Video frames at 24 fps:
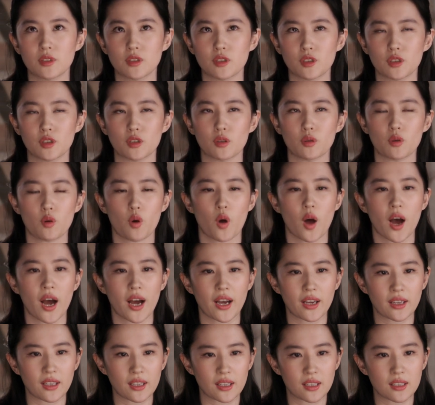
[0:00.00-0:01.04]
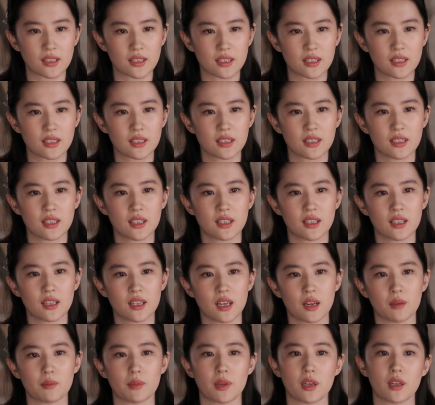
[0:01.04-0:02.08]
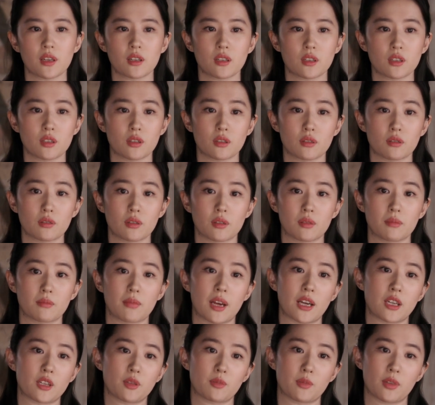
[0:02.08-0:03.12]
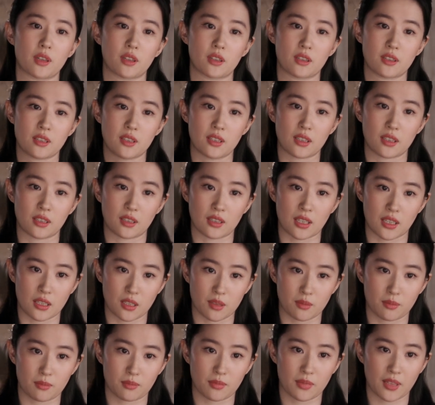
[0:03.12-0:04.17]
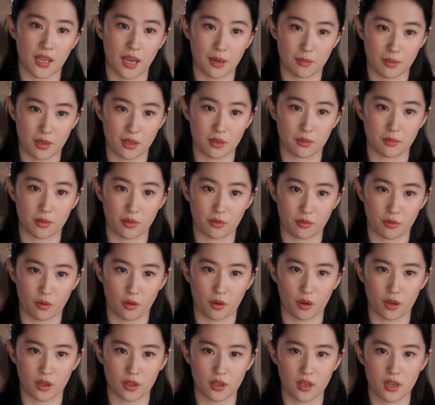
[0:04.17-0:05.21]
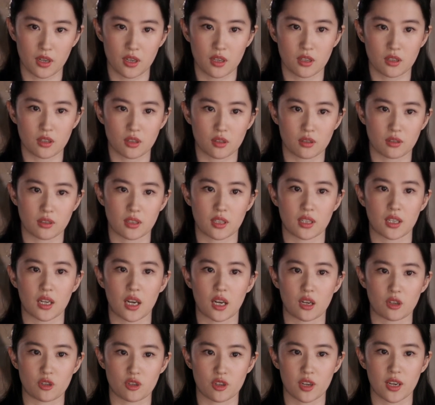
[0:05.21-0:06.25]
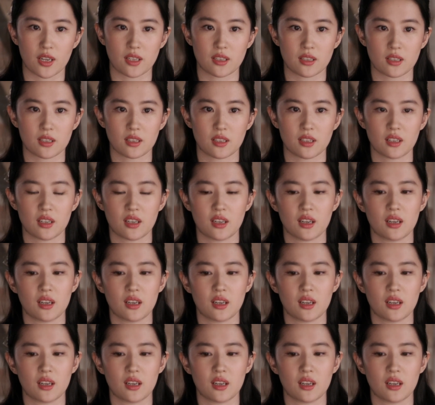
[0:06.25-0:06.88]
you know, quiet compared to the matchmaker scene that's happened before. So it's a contrast